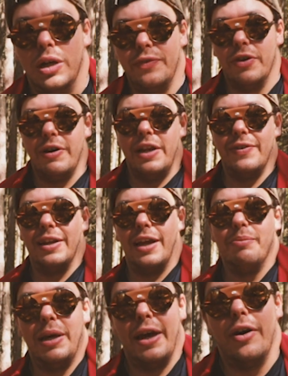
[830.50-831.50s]
if you're anything
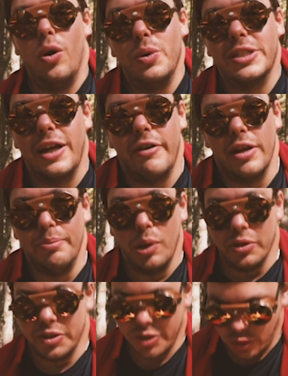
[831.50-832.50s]
like me, I always carry a
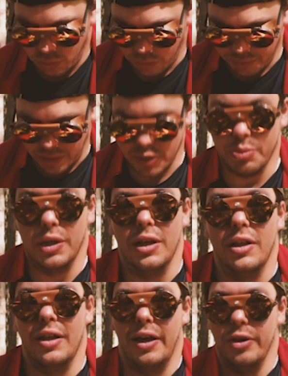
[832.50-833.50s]
multi-tool with me as
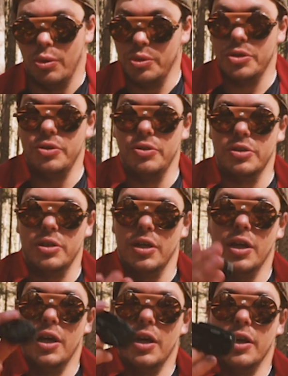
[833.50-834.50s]
well. I always use
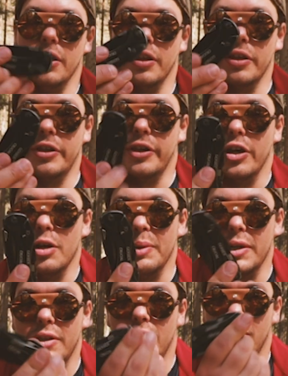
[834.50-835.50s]

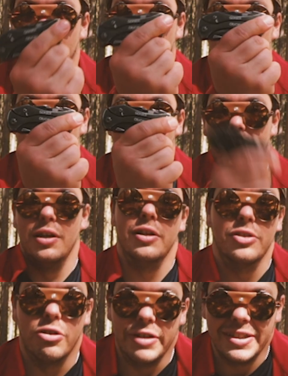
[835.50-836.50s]
Gerber.
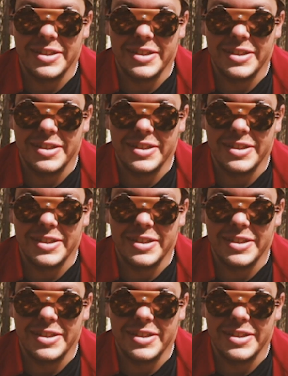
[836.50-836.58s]
Sorry